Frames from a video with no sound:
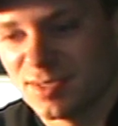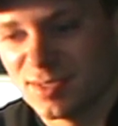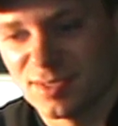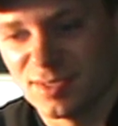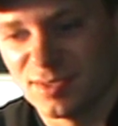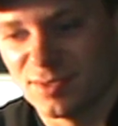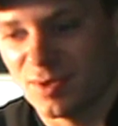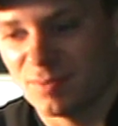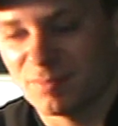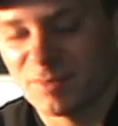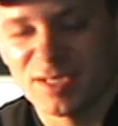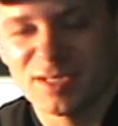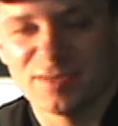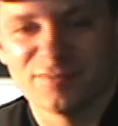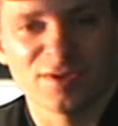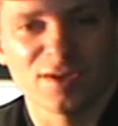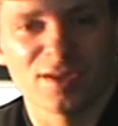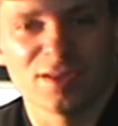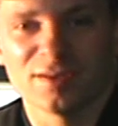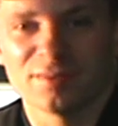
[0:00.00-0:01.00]
you know, I'm not
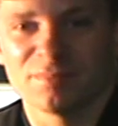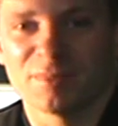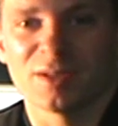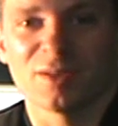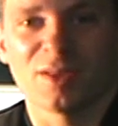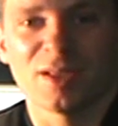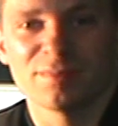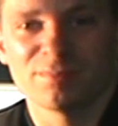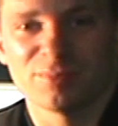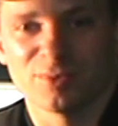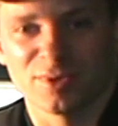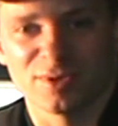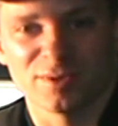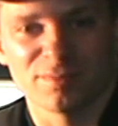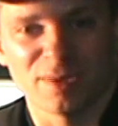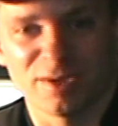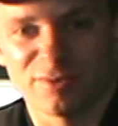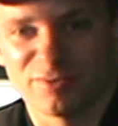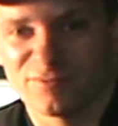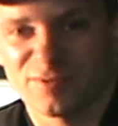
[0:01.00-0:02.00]
even going to get my light board,
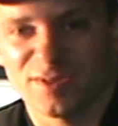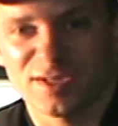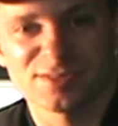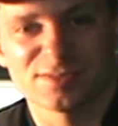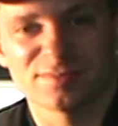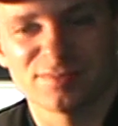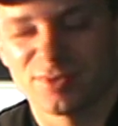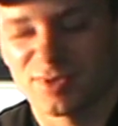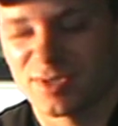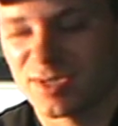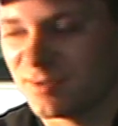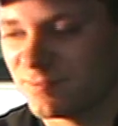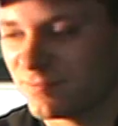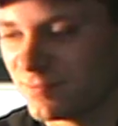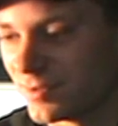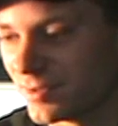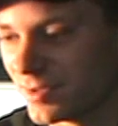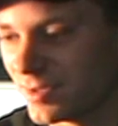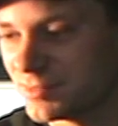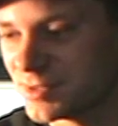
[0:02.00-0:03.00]
my reflection board out for it.